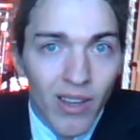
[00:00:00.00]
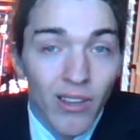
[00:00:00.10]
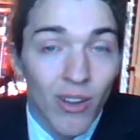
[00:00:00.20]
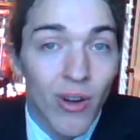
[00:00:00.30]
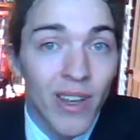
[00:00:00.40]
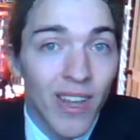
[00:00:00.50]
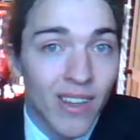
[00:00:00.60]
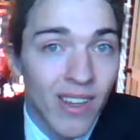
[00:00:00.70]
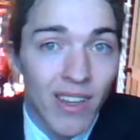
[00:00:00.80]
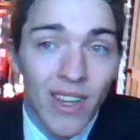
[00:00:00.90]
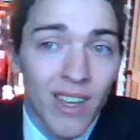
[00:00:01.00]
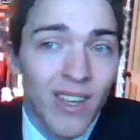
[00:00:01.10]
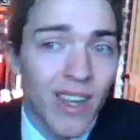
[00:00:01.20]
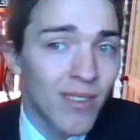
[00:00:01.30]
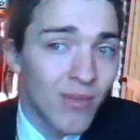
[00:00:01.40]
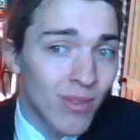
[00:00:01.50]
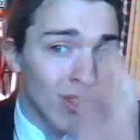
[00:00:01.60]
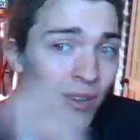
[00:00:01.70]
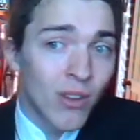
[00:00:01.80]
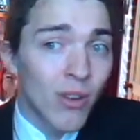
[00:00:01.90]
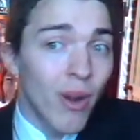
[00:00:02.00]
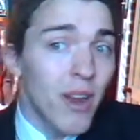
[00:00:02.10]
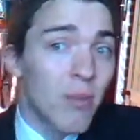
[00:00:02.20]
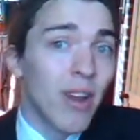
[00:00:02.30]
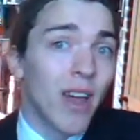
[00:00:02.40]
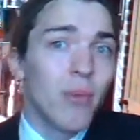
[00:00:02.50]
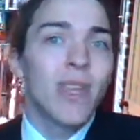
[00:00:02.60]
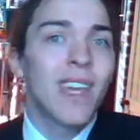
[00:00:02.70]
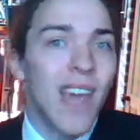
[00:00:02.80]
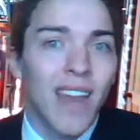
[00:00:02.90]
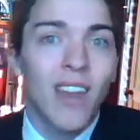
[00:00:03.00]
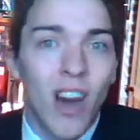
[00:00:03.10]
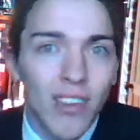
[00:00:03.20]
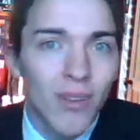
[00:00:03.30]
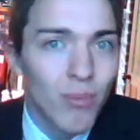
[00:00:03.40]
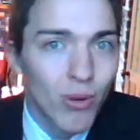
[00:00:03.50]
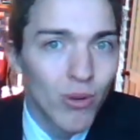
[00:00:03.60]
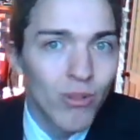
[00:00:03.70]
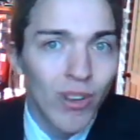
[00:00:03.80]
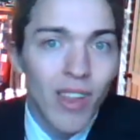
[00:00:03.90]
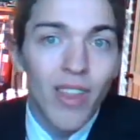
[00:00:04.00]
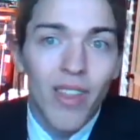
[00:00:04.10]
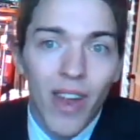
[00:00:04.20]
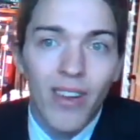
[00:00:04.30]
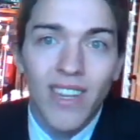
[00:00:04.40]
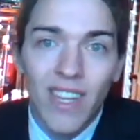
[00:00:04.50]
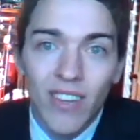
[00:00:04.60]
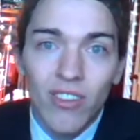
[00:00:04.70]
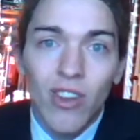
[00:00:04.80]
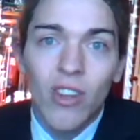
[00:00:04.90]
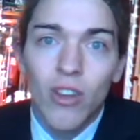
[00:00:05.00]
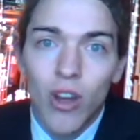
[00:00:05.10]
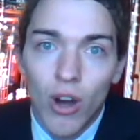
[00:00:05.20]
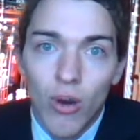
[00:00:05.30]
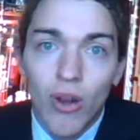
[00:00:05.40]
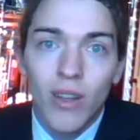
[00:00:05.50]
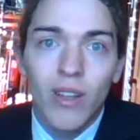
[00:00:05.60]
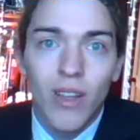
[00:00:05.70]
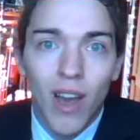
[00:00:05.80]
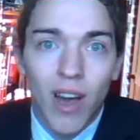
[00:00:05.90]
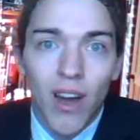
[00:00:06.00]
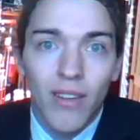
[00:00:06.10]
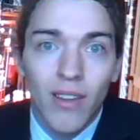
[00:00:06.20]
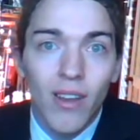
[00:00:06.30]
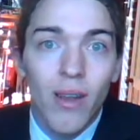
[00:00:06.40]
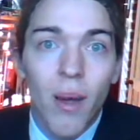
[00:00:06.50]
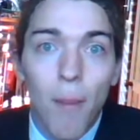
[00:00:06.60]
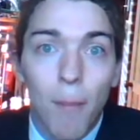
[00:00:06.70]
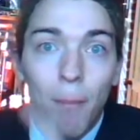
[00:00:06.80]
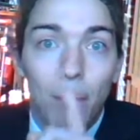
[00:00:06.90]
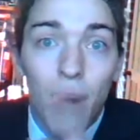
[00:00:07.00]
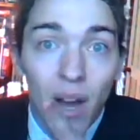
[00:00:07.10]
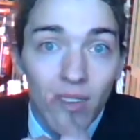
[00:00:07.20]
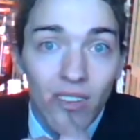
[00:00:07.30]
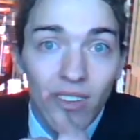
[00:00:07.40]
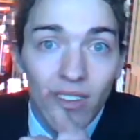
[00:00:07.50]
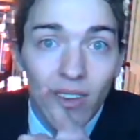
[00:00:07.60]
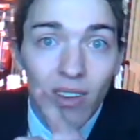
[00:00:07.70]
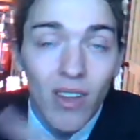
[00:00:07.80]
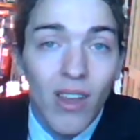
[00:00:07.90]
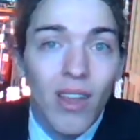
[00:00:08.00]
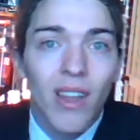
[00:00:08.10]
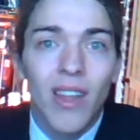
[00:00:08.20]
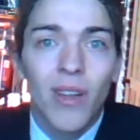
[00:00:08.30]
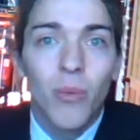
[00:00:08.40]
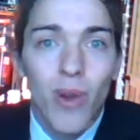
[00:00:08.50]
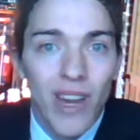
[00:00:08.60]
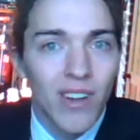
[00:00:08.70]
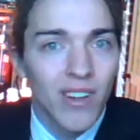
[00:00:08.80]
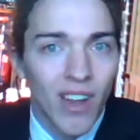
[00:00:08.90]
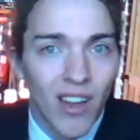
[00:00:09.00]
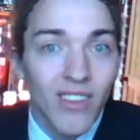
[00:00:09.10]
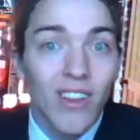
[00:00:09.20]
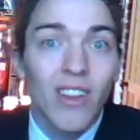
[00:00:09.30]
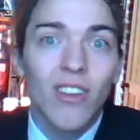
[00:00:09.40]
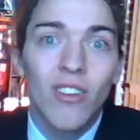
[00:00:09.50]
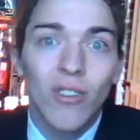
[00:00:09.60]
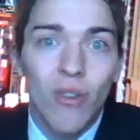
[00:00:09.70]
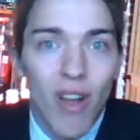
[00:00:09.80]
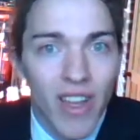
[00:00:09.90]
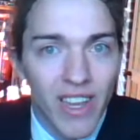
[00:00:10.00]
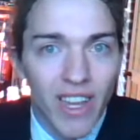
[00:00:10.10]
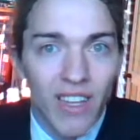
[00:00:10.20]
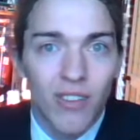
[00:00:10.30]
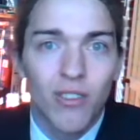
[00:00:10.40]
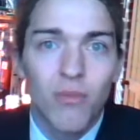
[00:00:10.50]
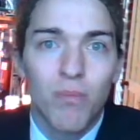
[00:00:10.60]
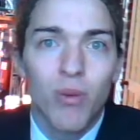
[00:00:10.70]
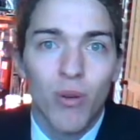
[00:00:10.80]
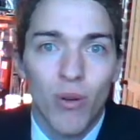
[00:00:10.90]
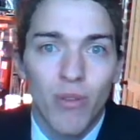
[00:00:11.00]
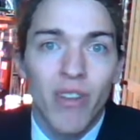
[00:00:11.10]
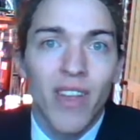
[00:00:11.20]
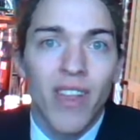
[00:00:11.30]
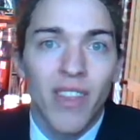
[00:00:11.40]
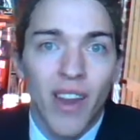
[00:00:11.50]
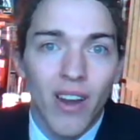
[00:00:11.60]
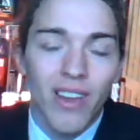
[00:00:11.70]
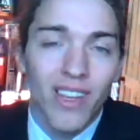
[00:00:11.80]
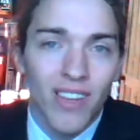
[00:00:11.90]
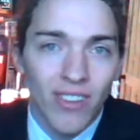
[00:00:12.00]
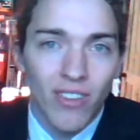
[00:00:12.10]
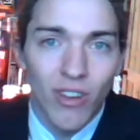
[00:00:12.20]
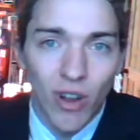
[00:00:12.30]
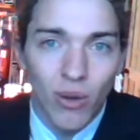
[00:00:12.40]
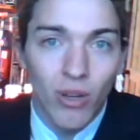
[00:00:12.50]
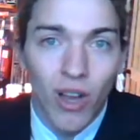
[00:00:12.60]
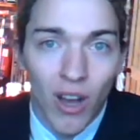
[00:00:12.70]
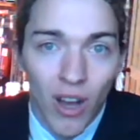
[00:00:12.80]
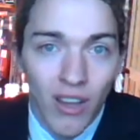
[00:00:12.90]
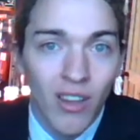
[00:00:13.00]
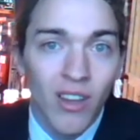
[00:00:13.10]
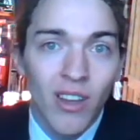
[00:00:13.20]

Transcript: So in that, you're right about that. We cannot prove there is no God. But we're not trying to prove there is no God.